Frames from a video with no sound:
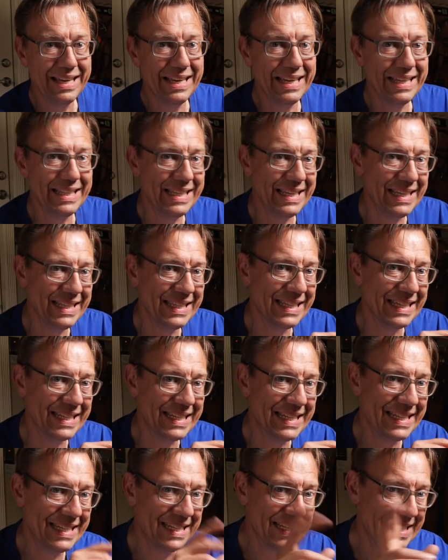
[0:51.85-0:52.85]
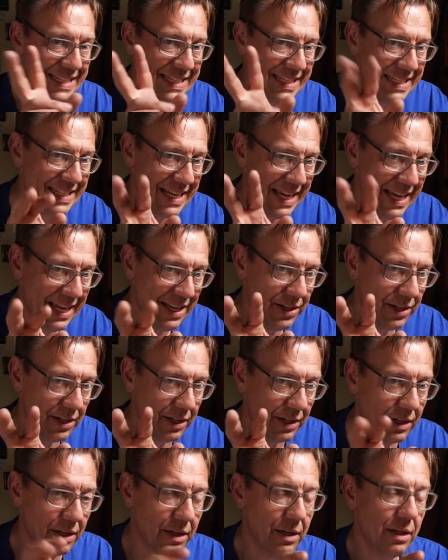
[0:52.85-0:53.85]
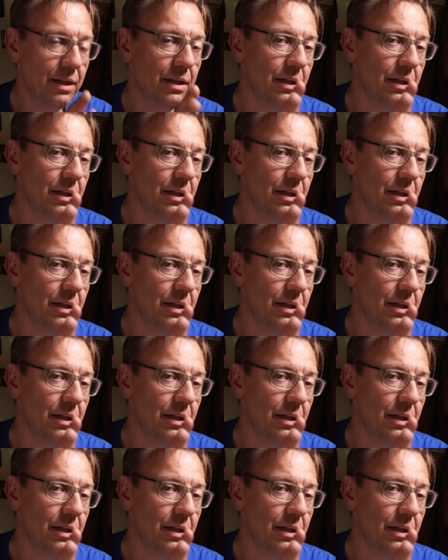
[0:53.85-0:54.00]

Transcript: and then the Tener